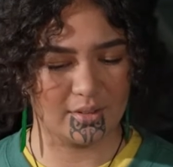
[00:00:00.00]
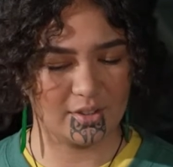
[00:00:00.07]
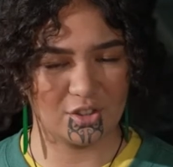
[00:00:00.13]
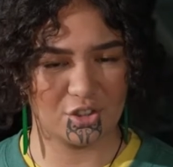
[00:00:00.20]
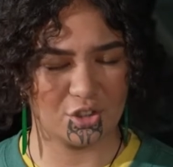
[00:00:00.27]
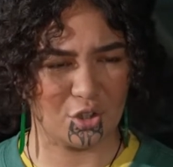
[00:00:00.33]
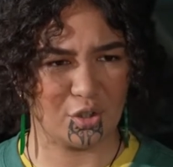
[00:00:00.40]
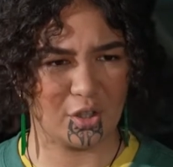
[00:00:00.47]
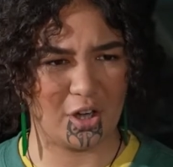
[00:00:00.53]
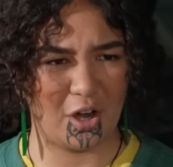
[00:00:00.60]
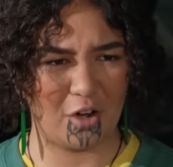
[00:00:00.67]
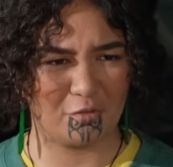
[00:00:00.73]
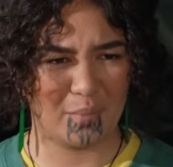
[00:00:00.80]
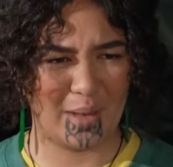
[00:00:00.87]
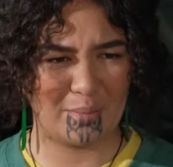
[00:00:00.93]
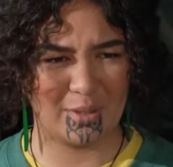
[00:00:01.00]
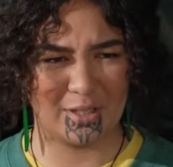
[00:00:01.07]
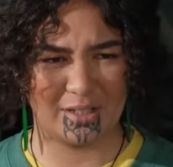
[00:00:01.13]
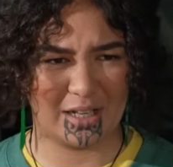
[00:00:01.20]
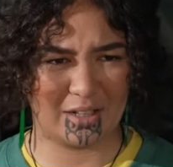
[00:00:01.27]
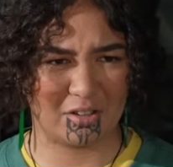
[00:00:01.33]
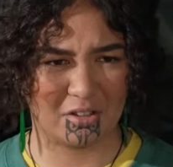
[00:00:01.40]
student of maybe
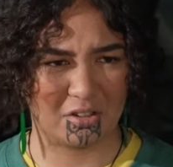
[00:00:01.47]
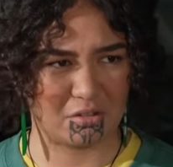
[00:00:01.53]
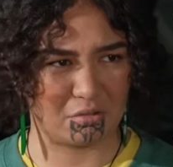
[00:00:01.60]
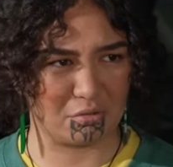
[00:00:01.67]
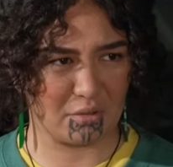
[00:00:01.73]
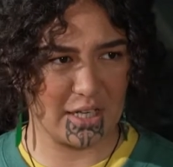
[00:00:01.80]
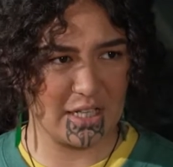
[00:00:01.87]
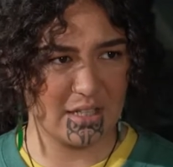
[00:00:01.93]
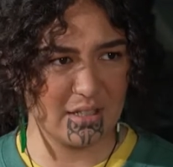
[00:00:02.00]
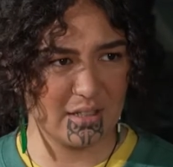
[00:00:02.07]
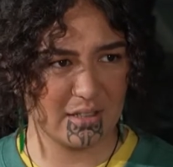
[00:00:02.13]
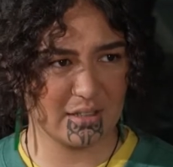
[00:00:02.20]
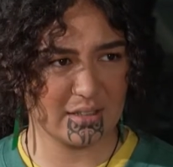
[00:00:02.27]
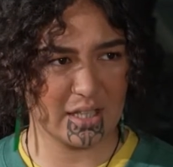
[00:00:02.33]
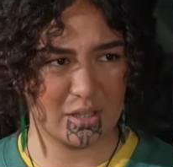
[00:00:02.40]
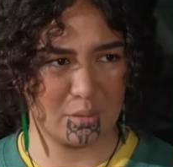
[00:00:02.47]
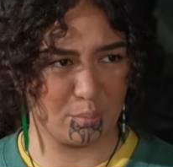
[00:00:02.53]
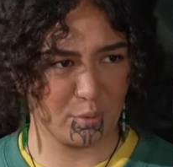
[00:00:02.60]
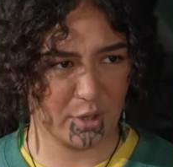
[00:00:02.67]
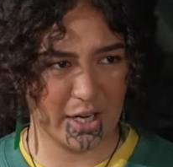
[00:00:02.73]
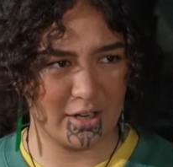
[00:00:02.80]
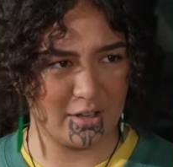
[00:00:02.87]
like three that are
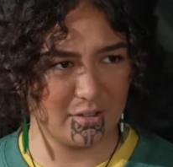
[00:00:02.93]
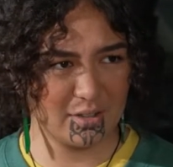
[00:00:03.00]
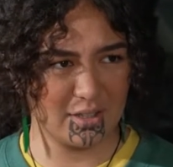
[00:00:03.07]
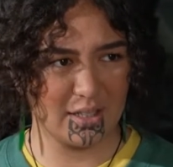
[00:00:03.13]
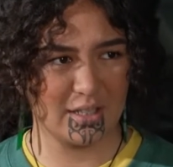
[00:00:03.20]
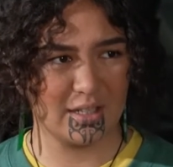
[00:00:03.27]
brown,